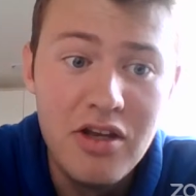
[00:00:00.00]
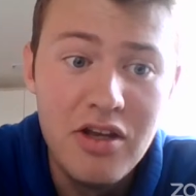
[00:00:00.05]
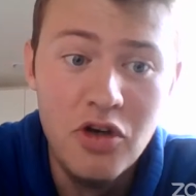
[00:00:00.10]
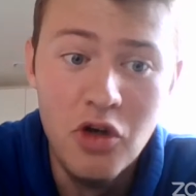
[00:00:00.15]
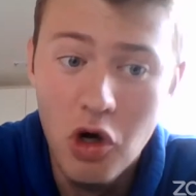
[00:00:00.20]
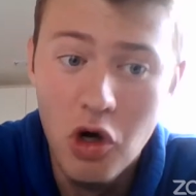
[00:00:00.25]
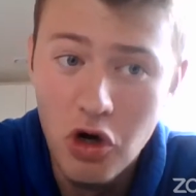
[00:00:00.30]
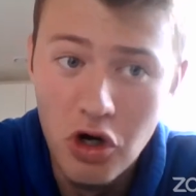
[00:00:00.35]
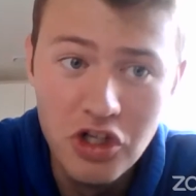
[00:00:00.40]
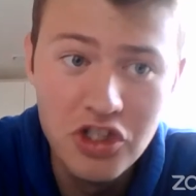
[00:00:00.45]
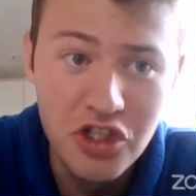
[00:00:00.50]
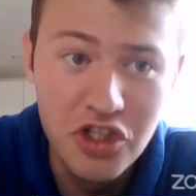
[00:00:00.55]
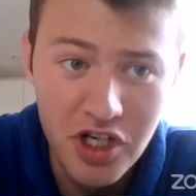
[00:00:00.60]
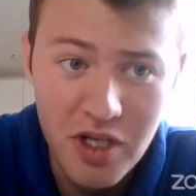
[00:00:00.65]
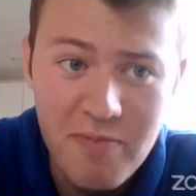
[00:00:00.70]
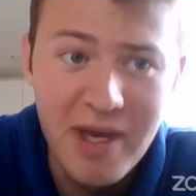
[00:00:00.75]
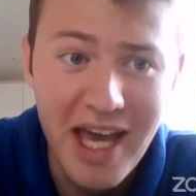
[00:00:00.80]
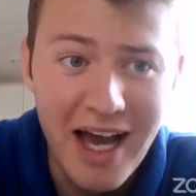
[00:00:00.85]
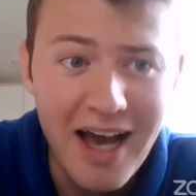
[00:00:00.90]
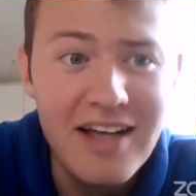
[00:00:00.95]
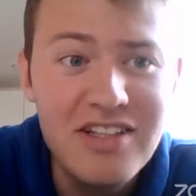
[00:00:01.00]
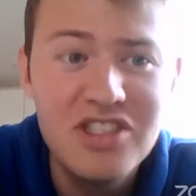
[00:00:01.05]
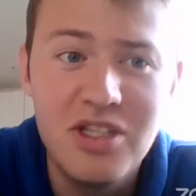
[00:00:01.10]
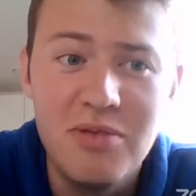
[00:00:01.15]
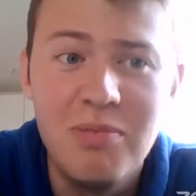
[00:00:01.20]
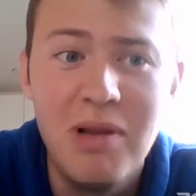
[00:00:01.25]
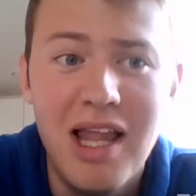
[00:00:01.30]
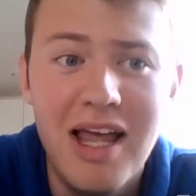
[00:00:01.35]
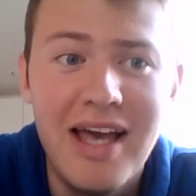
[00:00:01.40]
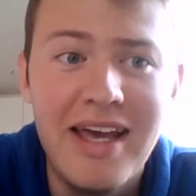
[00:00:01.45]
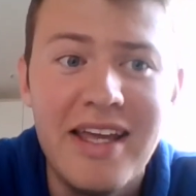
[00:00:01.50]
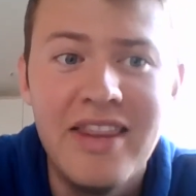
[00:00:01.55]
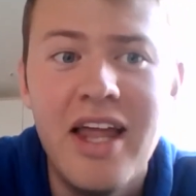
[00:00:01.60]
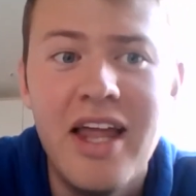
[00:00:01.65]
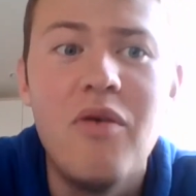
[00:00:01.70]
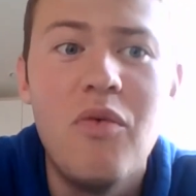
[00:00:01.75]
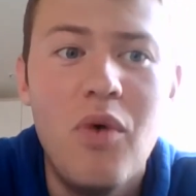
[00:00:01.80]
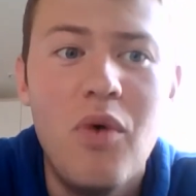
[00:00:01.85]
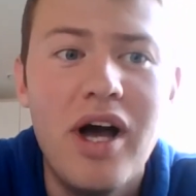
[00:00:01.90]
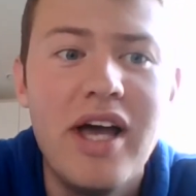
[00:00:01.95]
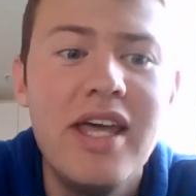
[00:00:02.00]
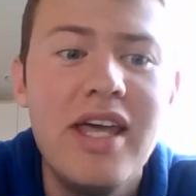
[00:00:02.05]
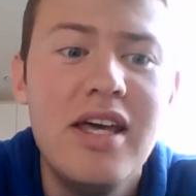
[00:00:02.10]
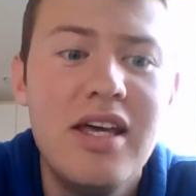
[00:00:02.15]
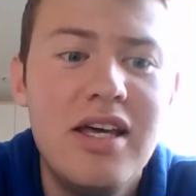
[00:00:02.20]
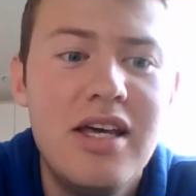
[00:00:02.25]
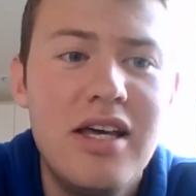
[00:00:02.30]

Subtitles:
nor should he be asked to play in that way.